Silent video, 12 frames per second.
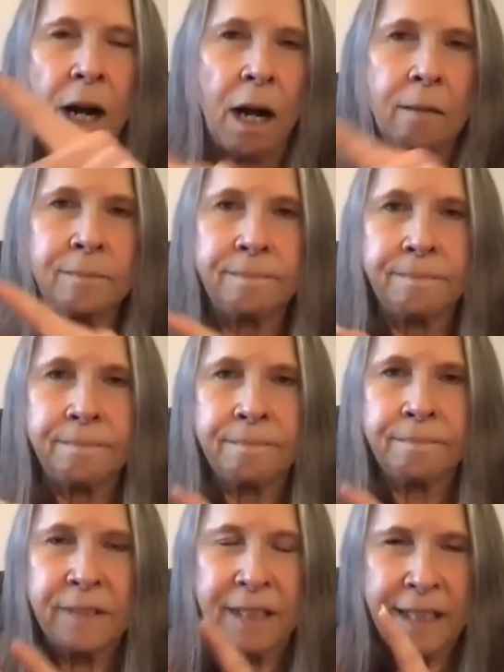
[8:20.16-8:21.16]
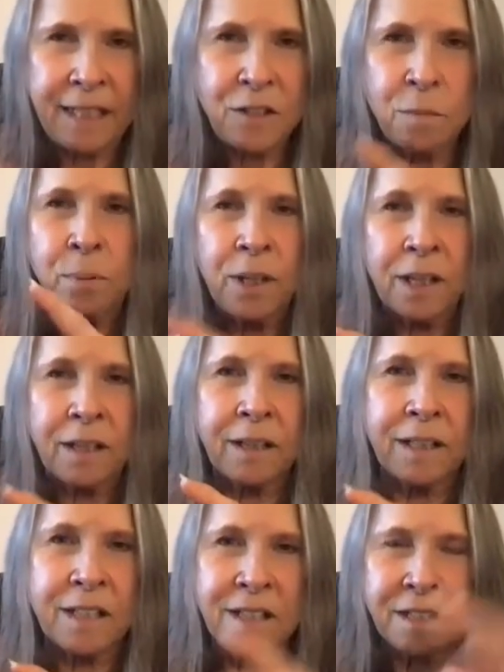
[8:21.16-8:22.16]
um, each book
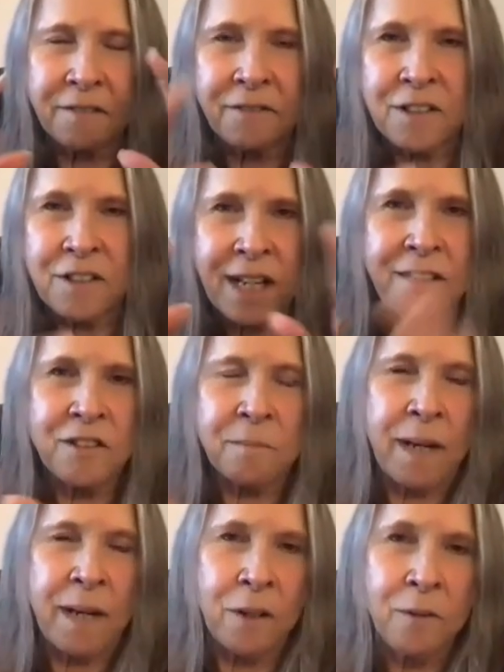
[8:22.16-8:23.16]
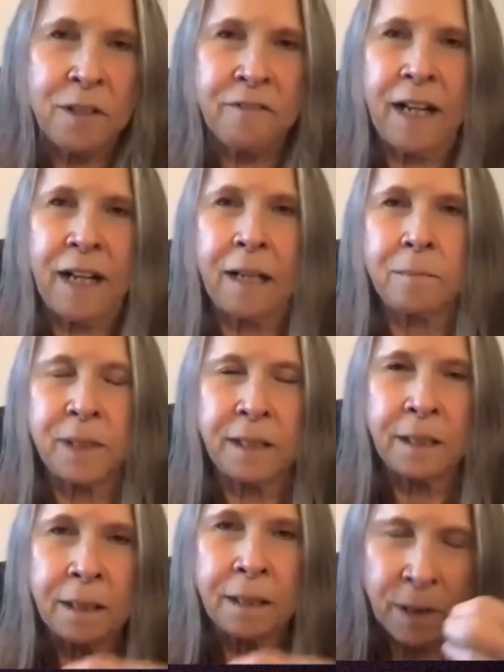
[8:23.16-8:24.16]
is a different stage in my own development.